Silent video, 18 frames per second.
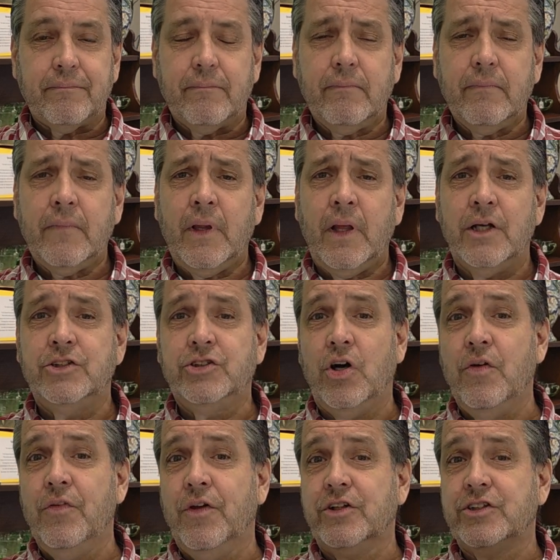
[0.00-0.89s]

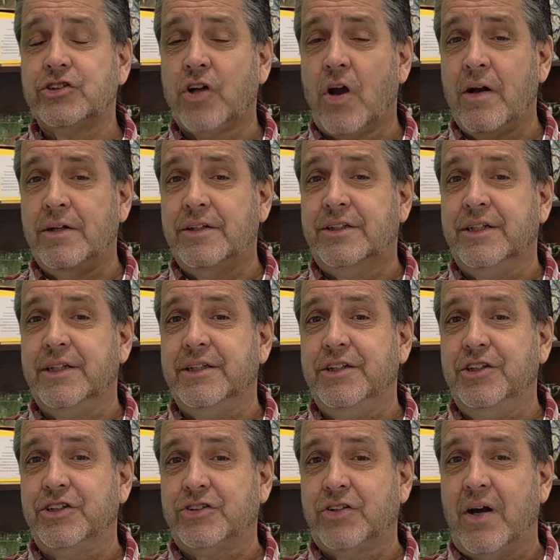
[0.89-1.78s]
So you're starting
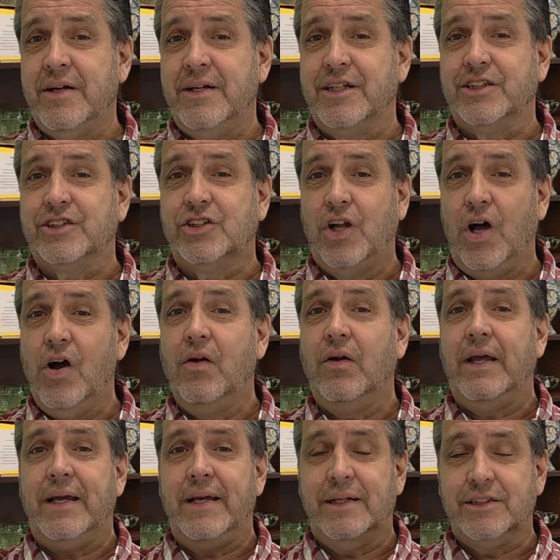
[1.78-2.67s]
to
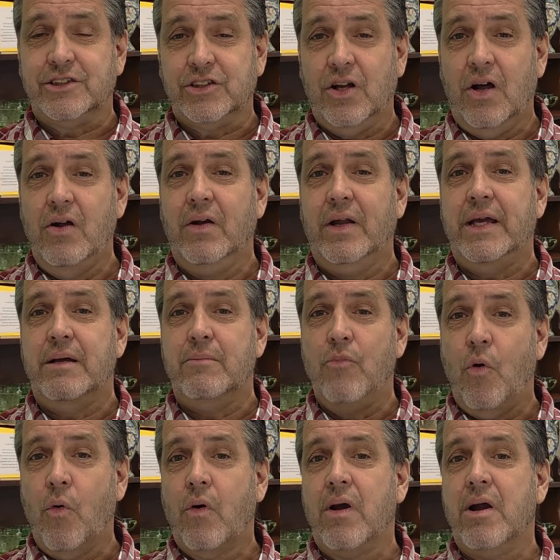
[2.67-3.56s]
slowly
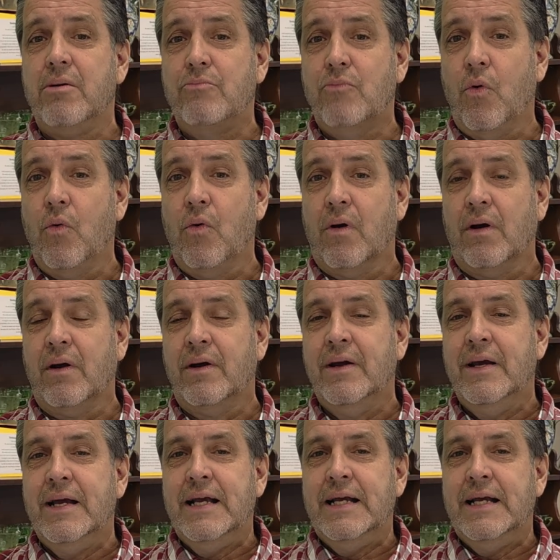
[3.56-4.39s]
and more